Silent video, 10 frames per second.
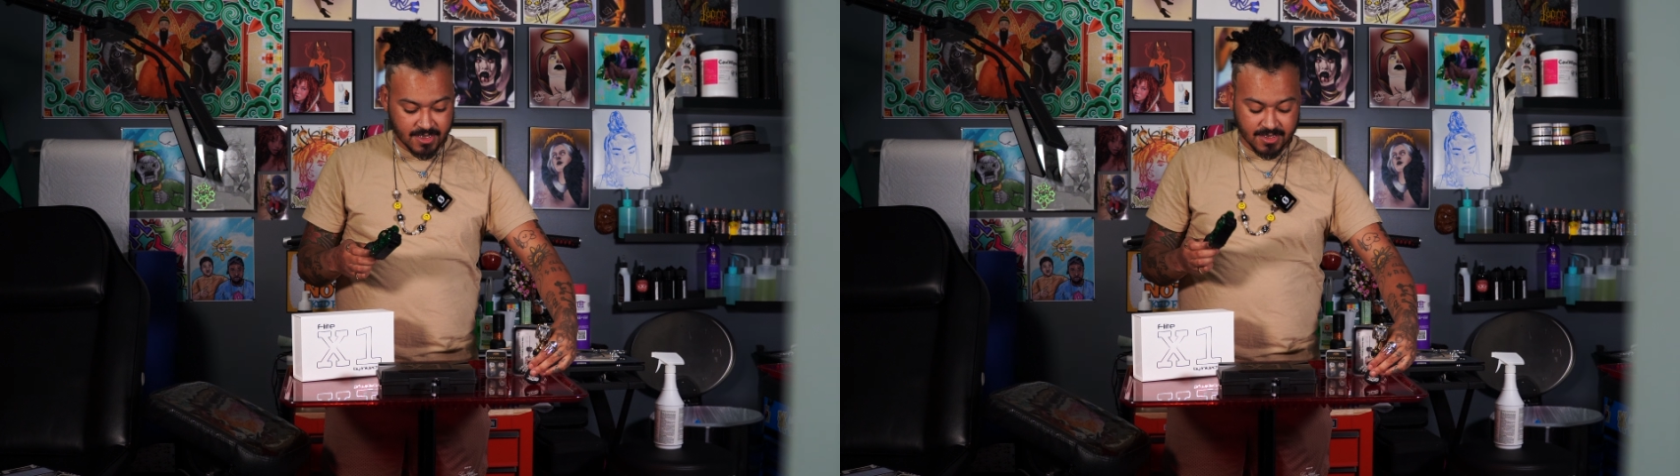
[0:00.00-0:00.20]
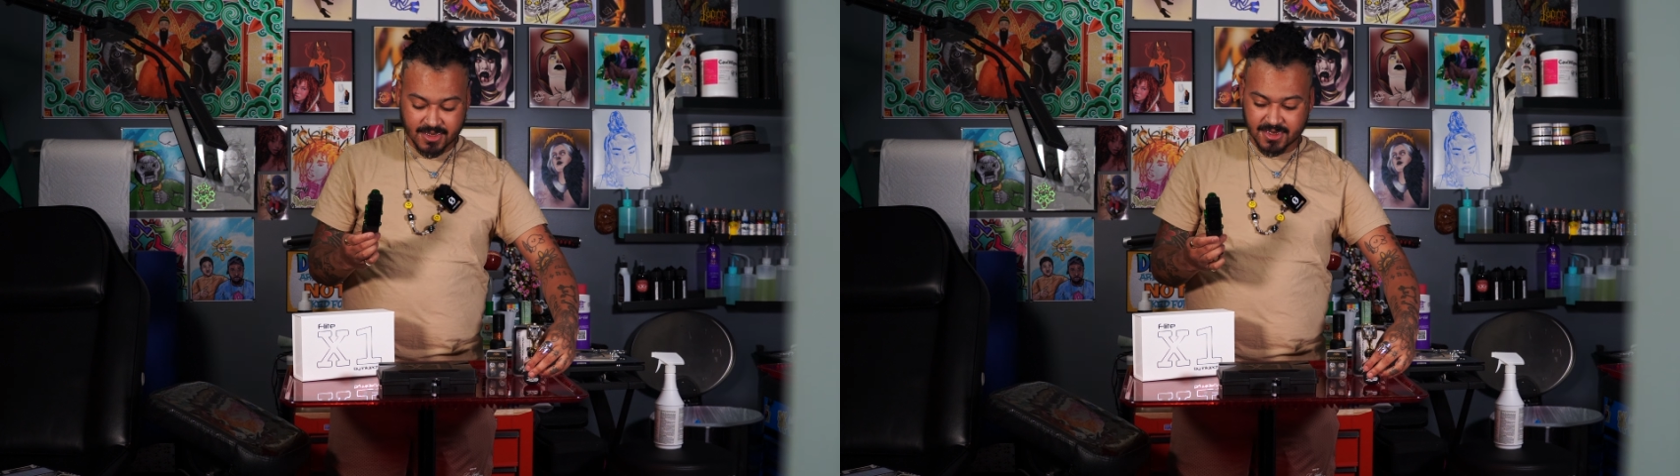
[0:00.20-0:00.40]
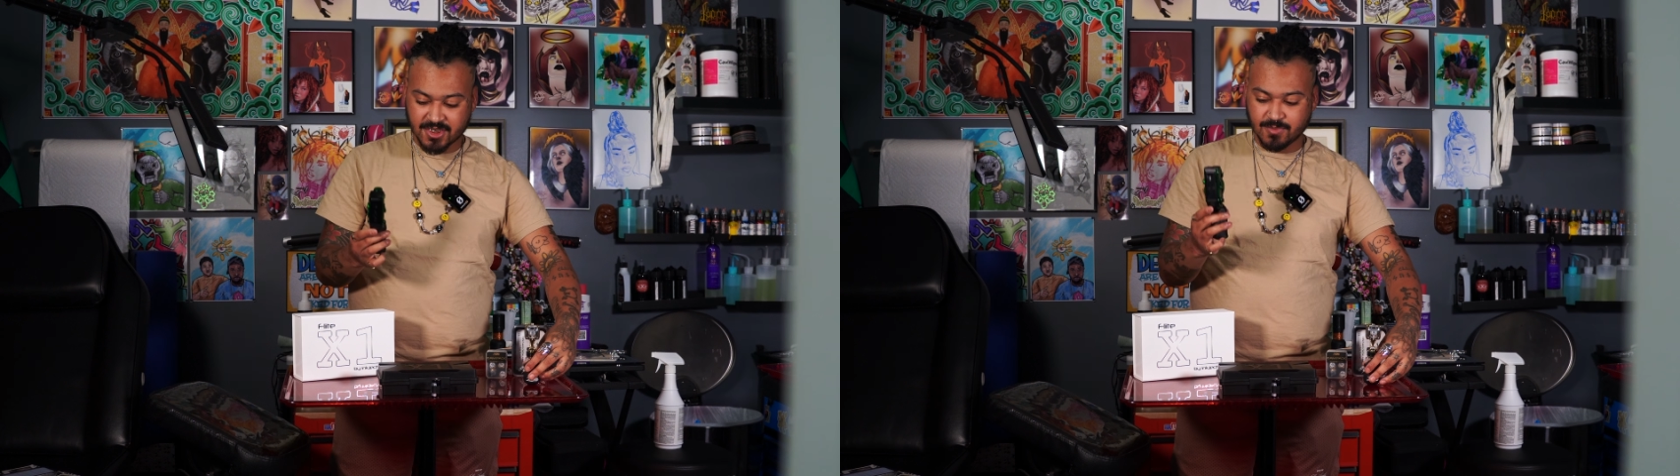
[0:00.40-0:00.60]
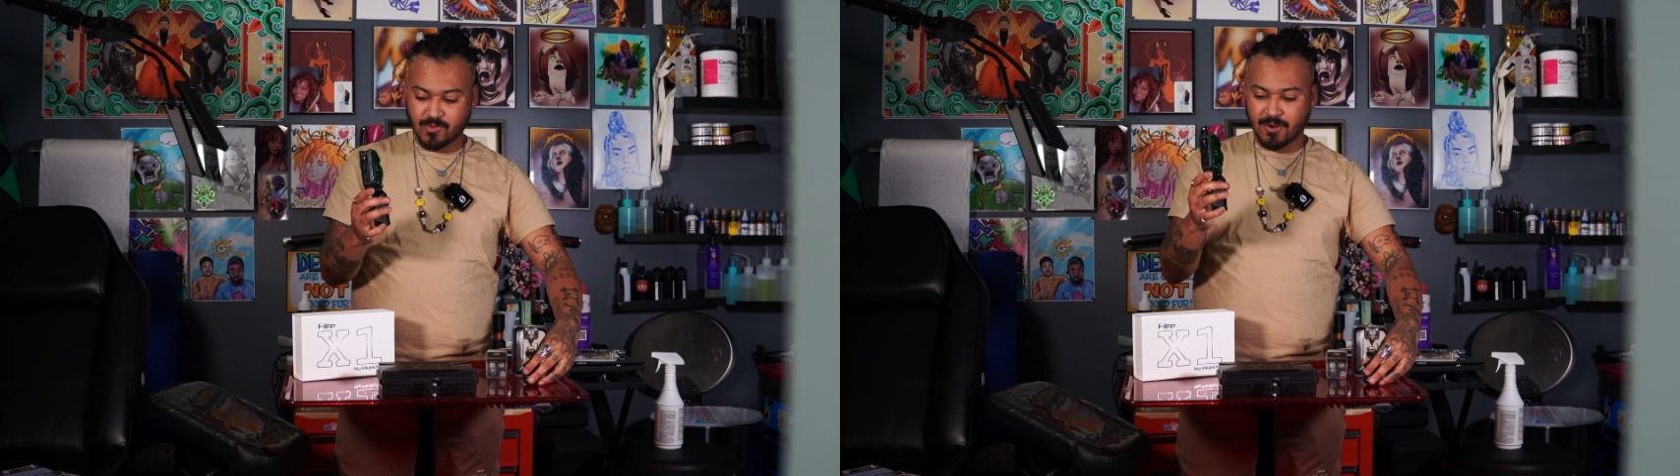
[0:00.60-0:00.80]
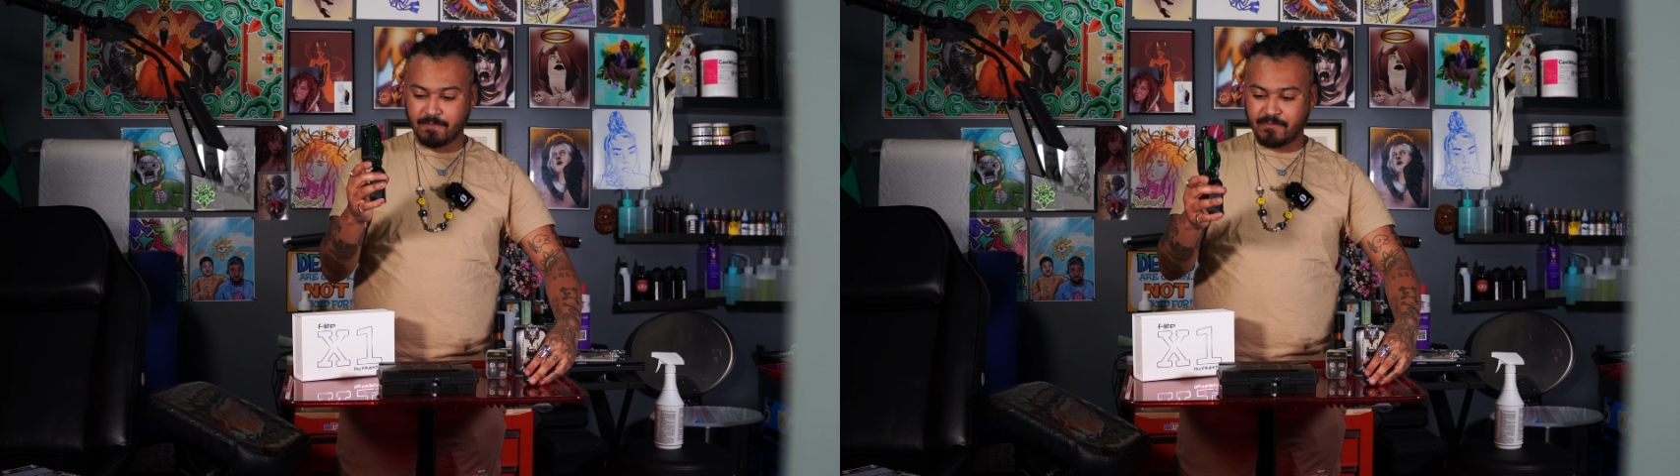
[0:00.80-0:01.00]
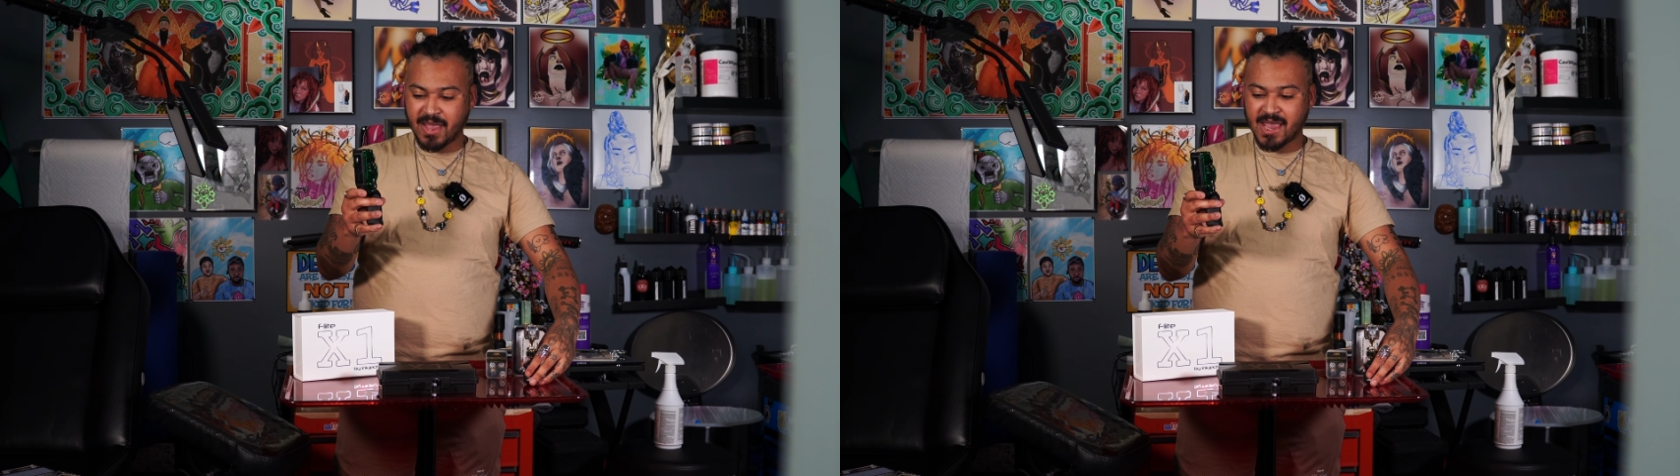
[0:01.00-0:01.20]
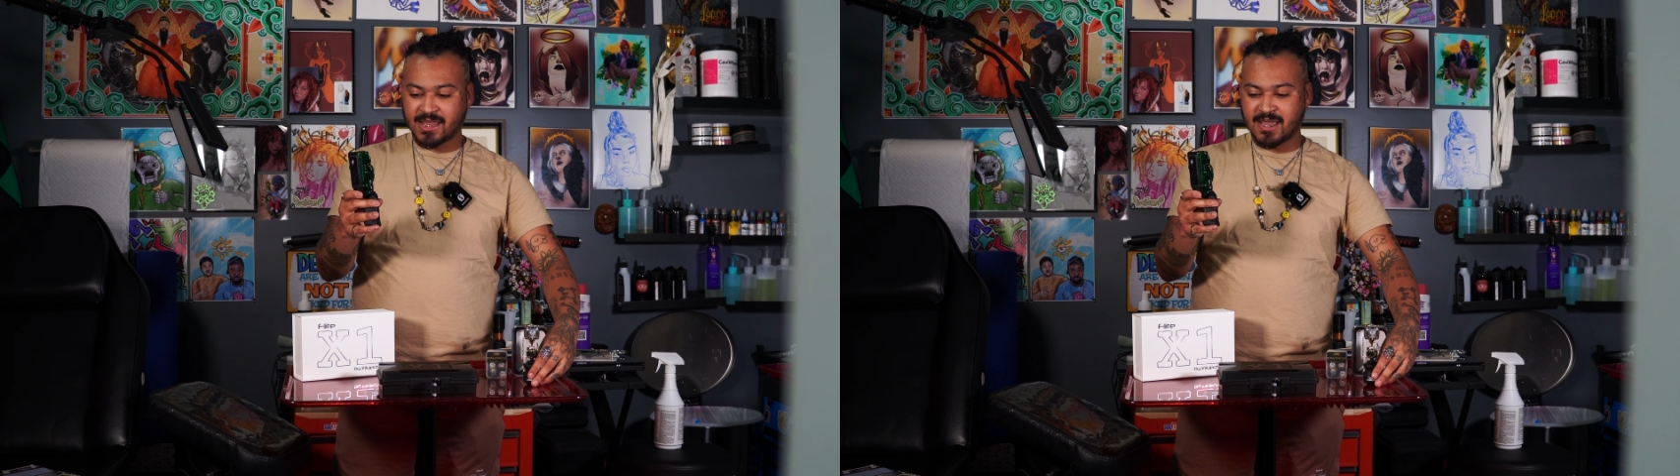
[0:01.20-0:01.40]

This is more back